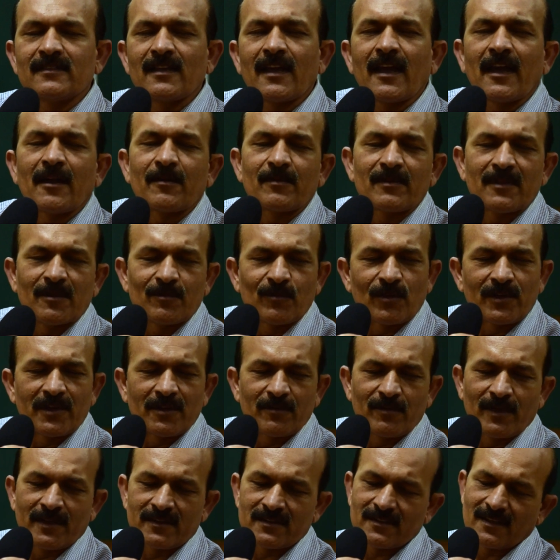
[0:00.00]
they have the
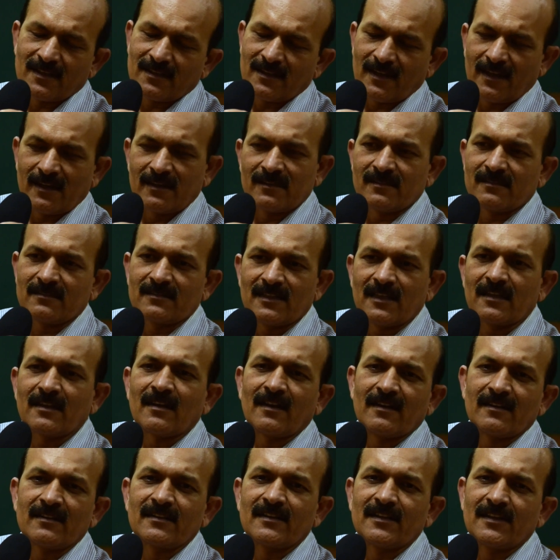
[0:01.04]
motivation and they
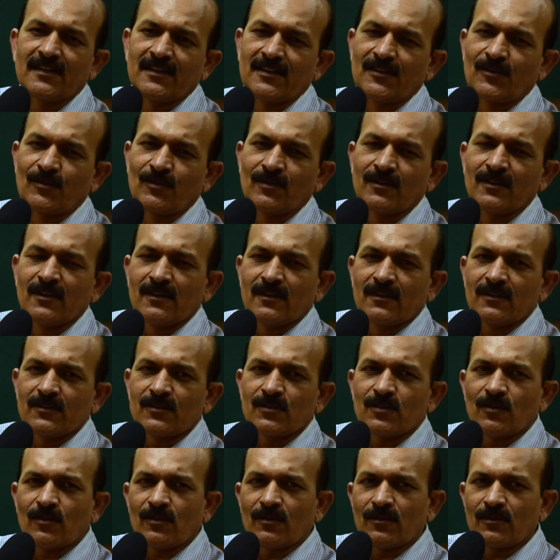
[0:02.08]
continue
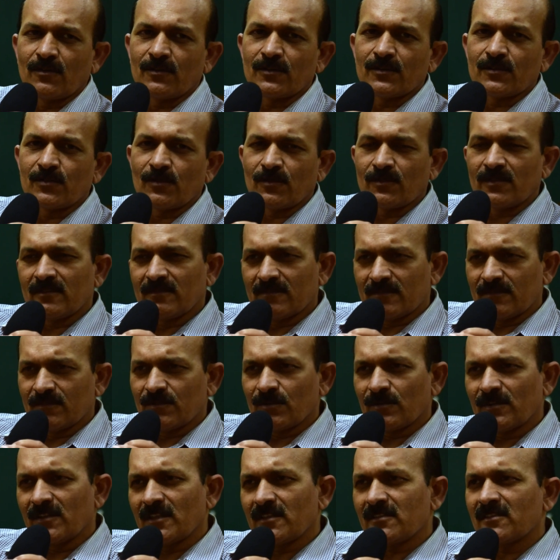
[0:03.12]
so so
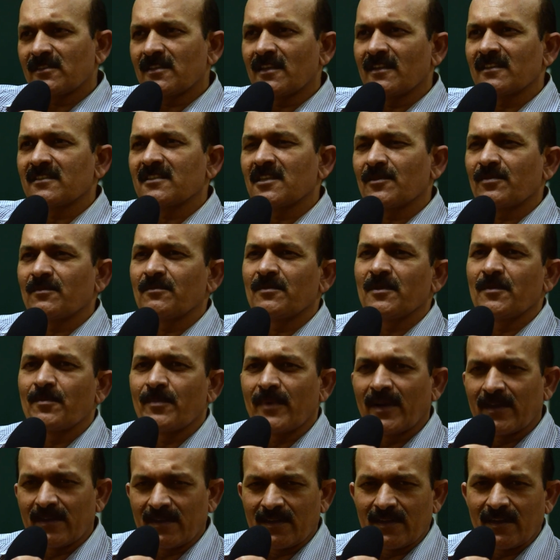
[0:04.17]
so these things if we
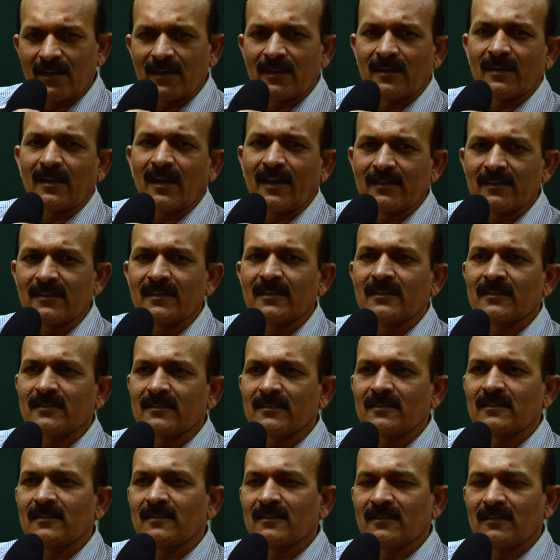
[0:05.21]
maintain i think
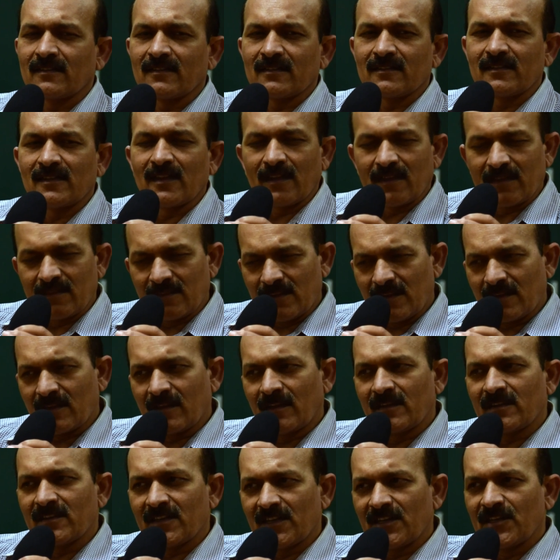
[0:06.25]
they, they
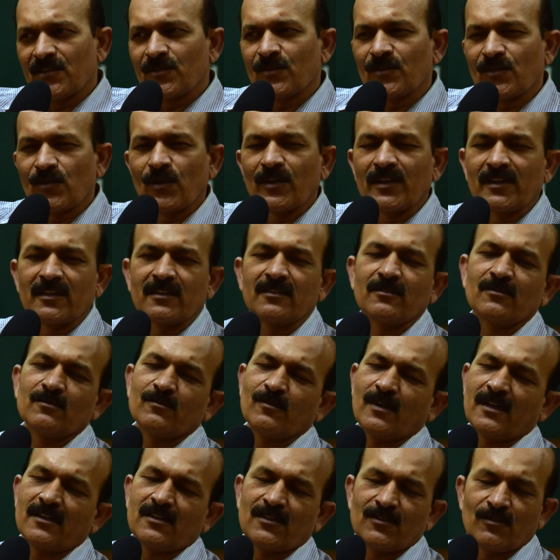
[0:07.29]
continue going
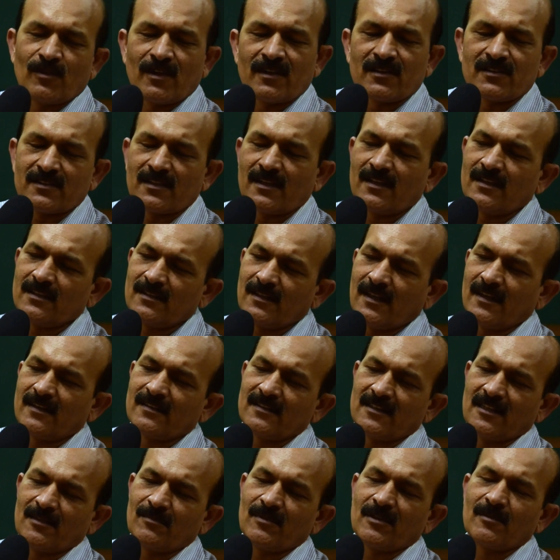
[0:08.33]
what you are saying and
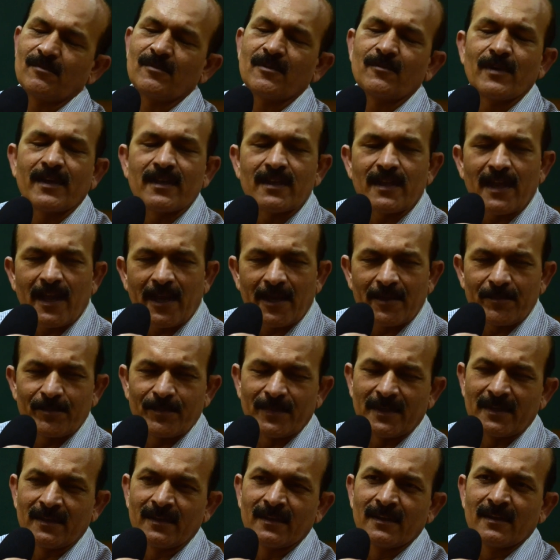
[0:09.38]
they will be very
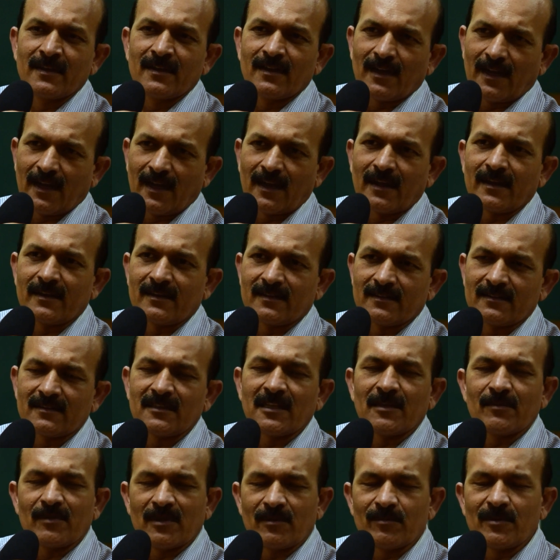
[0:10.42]
happy and
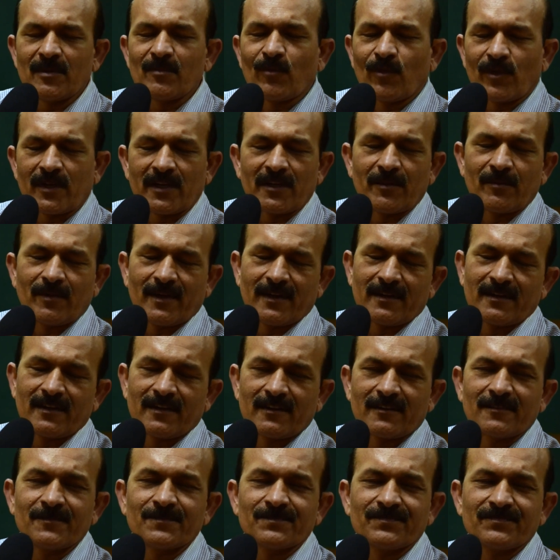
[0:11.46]
they will be
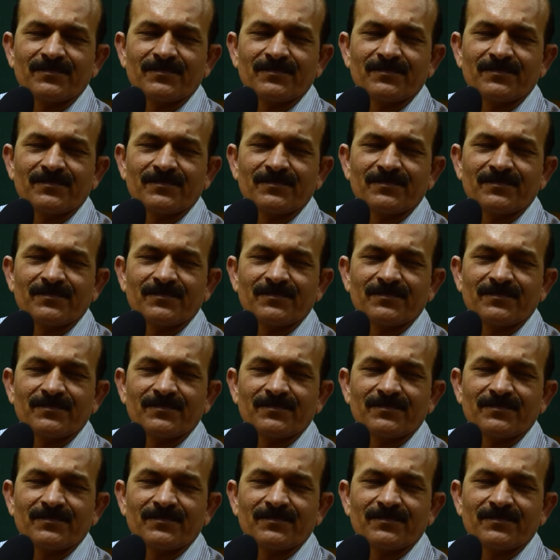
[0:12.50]
motivated.